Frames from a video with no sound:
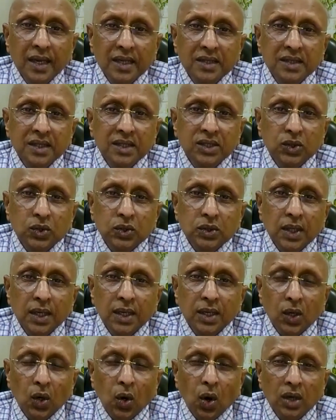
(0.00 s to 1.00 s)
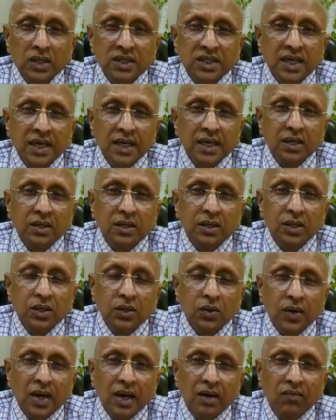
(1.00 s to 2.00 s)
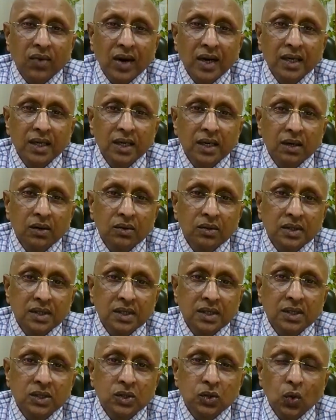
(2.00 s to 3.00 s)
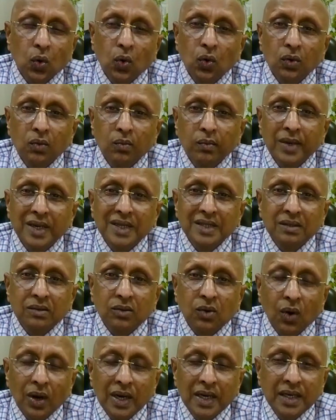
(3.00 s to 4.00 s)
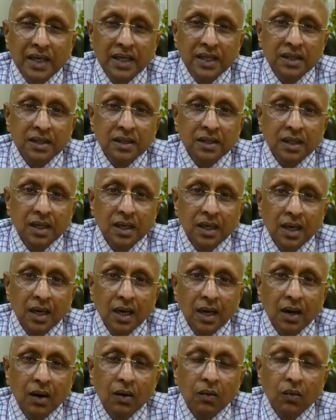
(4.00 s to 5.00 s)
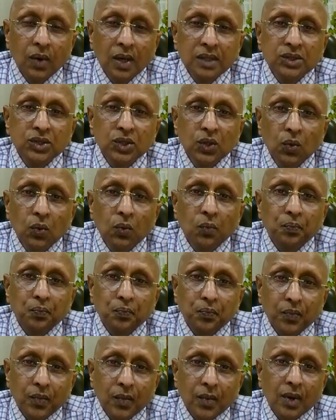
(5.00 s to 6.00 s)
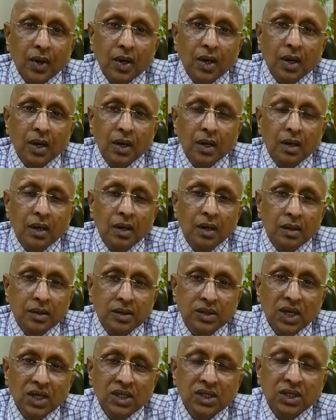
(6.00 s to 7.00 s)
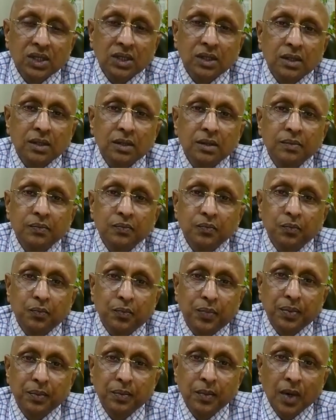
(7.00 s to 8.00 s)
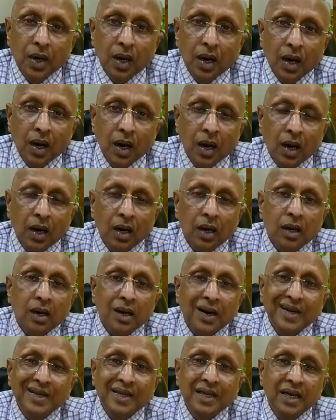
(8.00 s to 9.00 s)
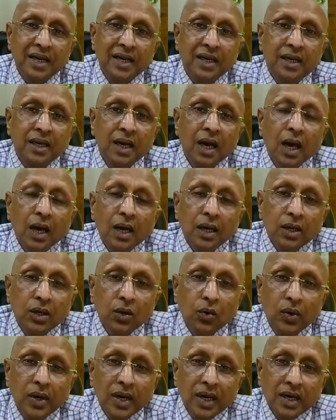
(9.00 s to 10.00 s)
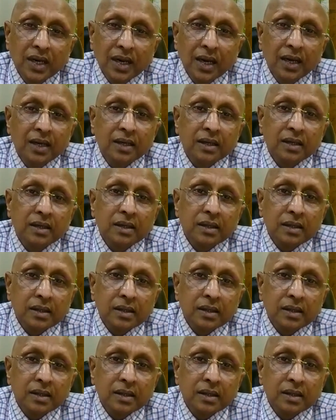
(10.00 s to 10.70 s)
has its, in raw state, you can find it out its own quality. Once you just cut it, you get a